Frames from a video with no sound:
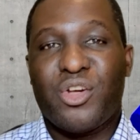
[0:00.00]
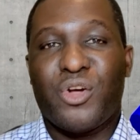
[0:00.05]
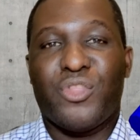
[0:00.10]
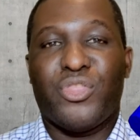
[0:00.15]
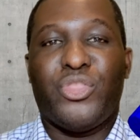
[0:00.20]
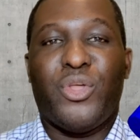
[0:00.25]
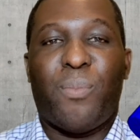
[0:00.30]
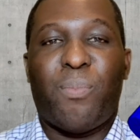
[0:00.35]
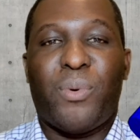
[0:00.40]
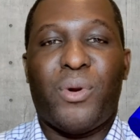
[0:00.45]

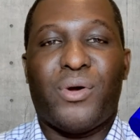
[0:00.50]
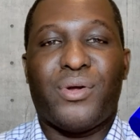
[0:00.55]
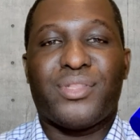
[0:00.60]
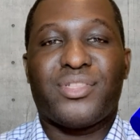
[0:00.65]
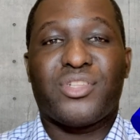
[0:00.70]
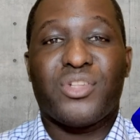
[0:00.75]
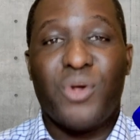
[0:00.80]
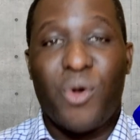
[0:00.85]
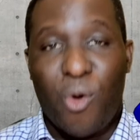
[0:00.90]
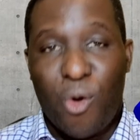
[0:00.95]
contour
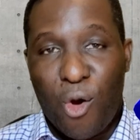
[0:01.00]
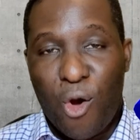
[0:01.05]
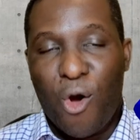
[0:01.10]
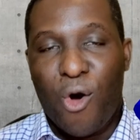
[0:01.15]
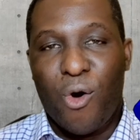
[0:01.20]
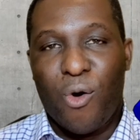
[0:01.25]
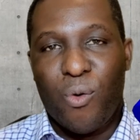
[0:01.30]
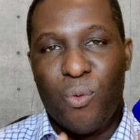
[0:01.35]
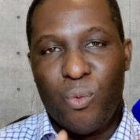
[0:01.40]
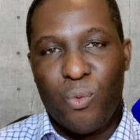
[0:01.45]
plots,
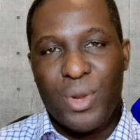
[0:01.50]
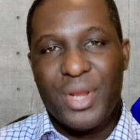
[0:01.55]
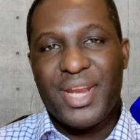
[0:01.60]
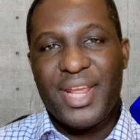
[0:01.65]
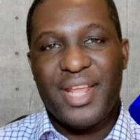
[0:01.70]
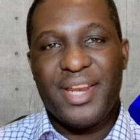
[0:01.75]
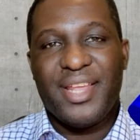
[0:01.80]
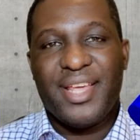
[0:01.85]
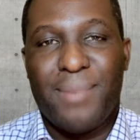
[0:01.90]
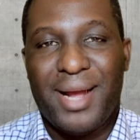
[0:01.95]
all
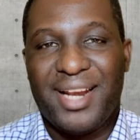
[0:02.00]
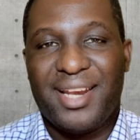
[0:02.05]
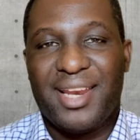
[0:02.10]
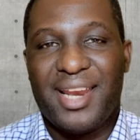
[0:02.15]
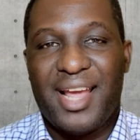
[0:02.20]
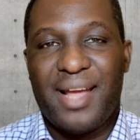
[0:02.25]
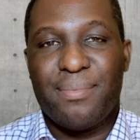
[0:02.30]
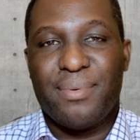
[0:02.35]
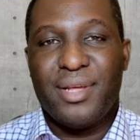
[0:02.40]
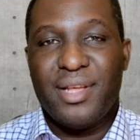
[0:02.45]
within
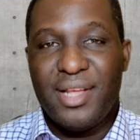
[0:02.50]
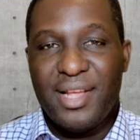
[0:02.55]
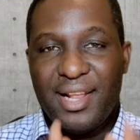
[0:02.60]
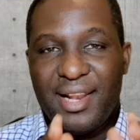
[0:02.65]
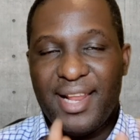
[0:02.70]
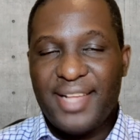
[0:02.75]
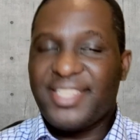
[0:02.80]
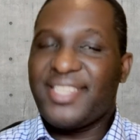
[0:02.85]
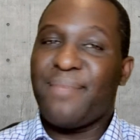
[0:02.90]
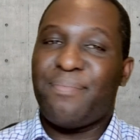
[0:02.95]
MATLAB.
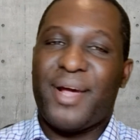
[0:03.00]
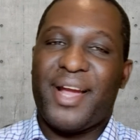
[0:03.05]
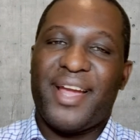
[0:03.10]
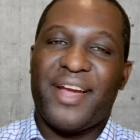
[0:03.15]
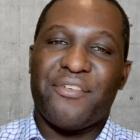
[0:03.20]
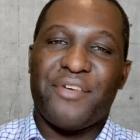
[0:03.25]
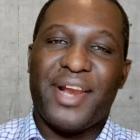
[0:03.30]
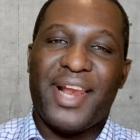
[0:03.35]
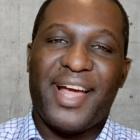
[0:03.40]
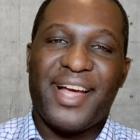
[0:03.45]
Let's sit back
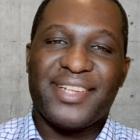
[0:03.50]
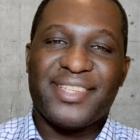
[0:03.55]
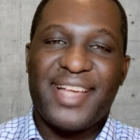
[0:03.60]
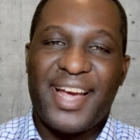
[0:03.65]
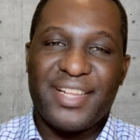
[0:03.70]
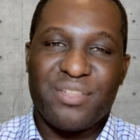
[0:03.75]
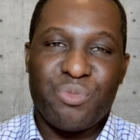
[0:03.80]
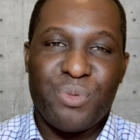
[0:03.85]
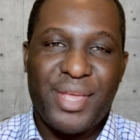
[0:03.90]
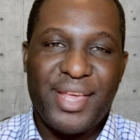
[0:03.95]
and relax
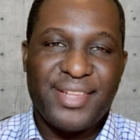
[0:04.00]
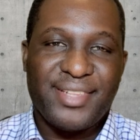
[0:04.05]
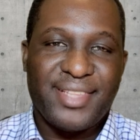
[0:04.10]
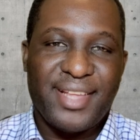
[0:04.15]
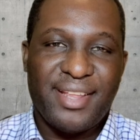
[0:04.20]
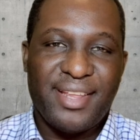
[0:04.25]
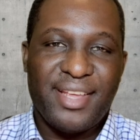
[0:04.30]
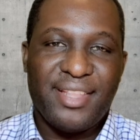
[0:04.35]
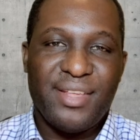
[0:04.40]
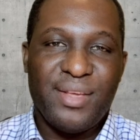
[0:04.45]
as we get
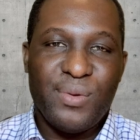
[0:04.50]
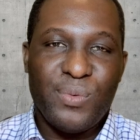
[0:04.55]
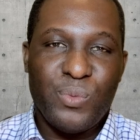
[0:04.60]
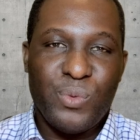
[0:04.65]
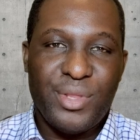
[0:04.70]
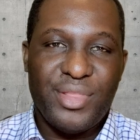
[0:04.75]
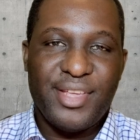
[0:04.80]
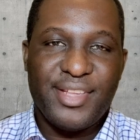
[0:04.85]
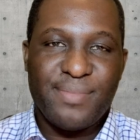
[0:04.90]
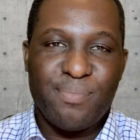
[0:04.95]
started
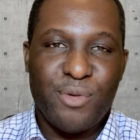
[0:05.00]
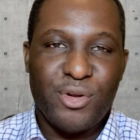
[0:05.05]
with this